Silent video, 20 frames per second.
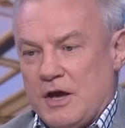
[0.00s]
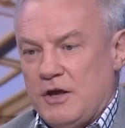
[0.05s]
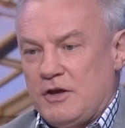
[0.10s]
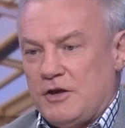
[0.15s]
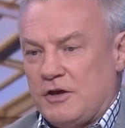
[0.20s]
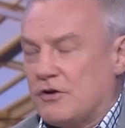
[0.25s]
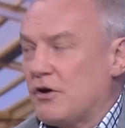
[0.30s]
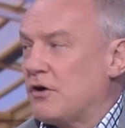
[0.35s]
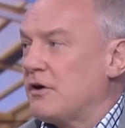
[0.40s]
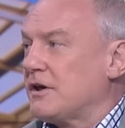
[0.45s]

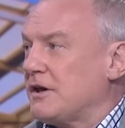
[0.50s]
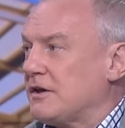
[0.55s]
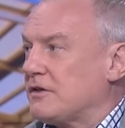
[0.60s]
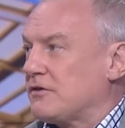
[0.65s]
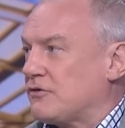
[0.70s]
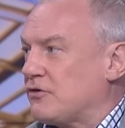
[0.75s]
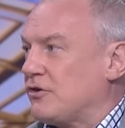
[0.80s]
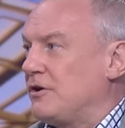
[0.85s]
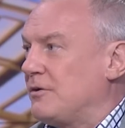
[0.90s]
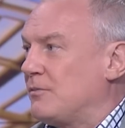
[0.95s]
You've got to get the
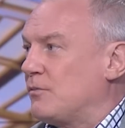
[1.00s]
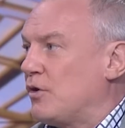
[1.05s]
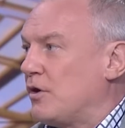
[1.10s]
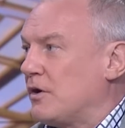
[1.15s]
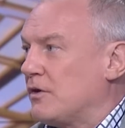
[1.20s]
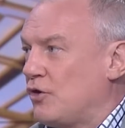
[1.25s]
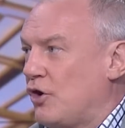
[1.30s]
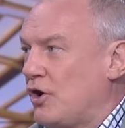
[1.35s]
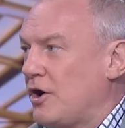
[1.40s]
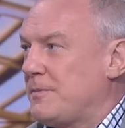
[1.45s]
team
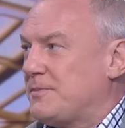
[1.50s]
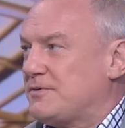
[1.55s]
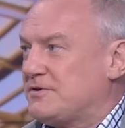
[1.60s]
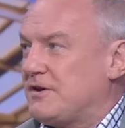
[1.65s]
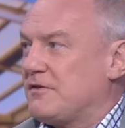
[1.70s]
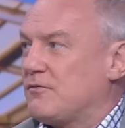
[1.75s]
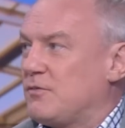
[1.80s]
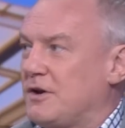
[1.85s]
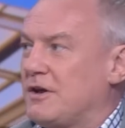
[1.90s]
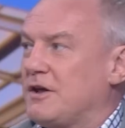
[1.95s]
right.
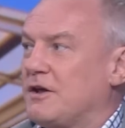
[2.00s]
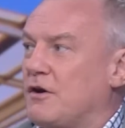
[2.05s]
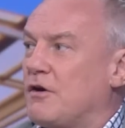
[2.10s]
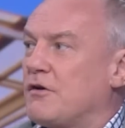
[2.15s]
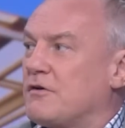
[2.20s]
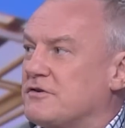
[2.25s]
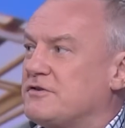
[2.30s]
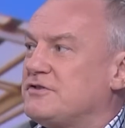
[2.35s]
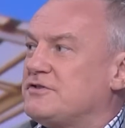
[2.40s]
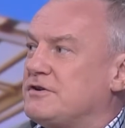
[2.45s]
90% of winning an
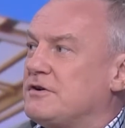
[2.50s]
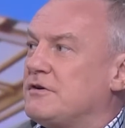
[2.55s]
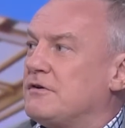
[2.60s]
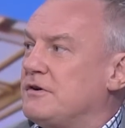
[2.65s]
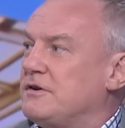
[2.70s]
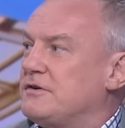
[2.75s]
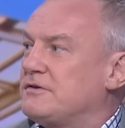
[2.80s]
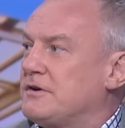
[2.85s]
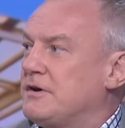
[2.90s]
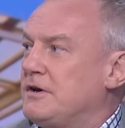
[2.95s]
Origin
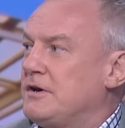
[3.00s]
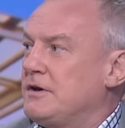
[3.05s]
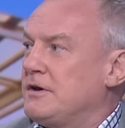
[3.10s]
series